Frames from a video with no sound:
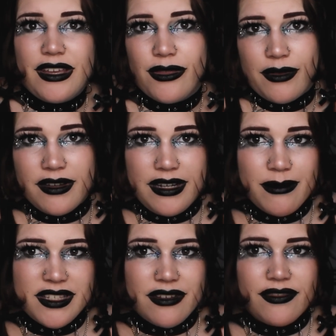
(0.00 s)
like 3 on
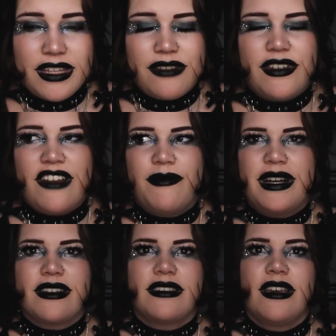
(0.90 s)
Amazon for like
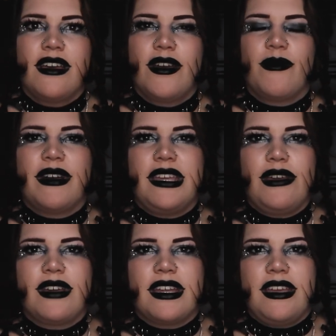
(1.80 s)
$5, but
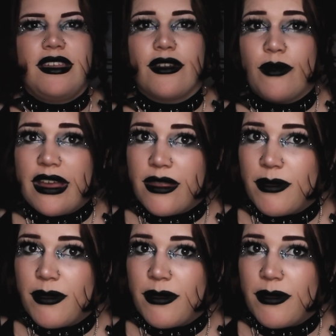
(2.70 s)
you can either wear